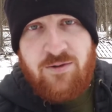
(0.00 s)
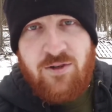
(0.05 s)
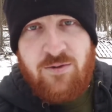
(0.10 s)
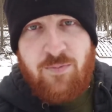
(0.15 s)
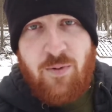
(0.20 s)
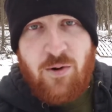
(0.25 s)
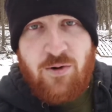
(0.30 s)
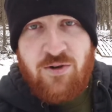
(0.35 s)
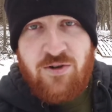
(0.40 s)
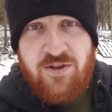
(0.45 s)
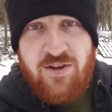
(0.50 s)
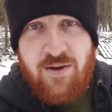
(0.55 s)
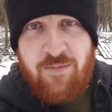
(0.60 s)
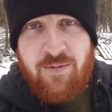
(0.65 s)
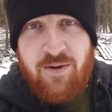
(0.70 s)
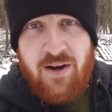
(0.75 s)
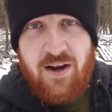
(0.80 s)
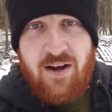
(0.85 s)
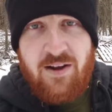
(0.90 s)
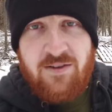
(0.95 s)
just purchase
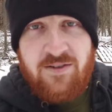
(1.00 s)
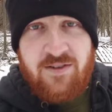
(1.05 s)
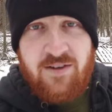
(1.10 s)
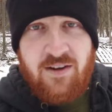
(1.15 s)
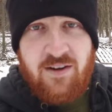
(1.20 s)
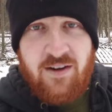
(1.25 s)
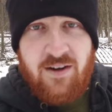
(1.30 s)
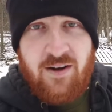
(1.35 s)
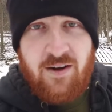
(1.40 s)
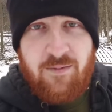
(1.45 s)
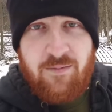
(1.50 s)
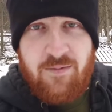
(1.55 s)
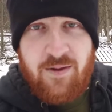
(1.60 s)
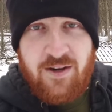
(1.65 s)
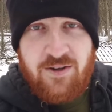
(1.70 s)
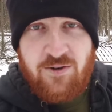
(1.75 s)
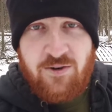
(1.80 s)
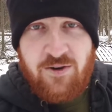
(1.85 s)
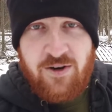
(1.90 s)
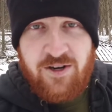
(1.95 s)
something else
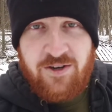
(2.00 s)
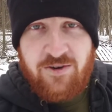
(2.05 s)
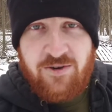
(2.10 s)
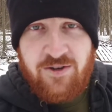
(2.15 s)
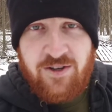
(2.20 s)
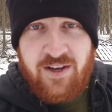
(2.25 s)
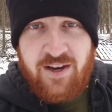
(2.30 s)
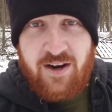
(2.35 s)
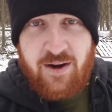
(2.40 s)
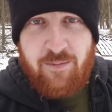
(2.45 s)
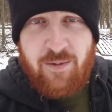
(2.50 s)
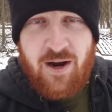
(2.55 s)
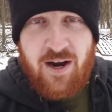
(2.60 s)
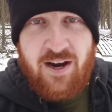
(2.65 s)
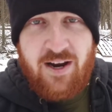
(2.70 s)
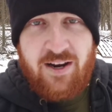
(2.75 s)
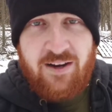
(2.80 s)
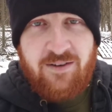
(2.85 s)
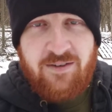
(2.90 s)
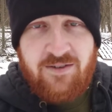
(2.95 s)
that you're interested in
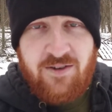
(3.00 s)
buying.